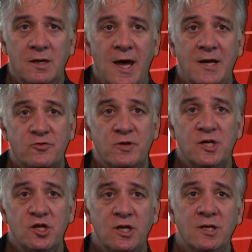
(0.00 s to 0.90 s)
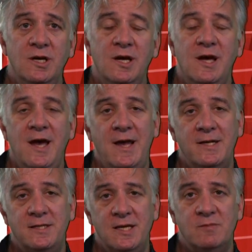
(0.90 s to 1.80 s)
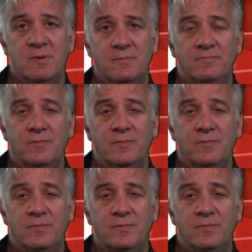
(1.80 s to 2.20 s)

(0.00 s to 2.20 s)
and tradition and assessment.